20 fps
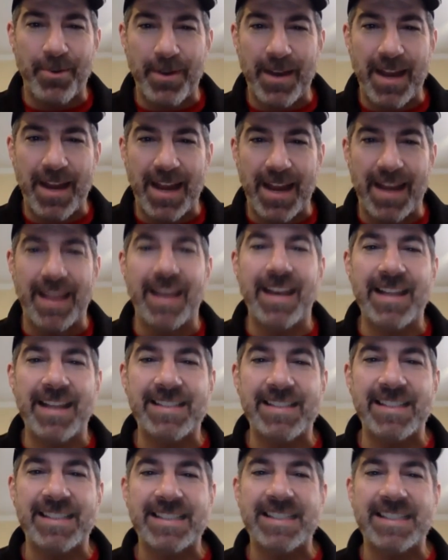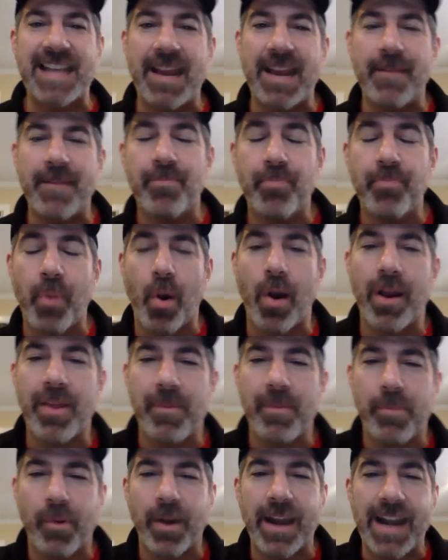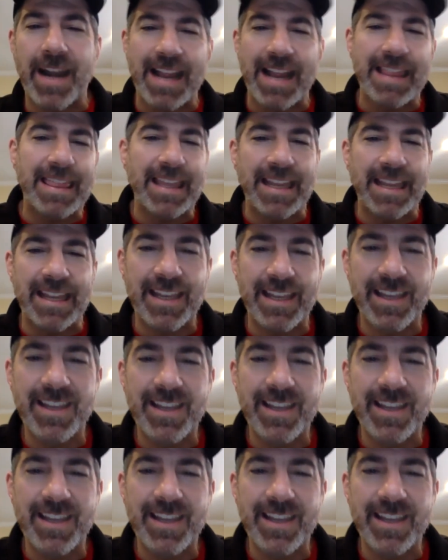create it. It's the same part of the brain, I think.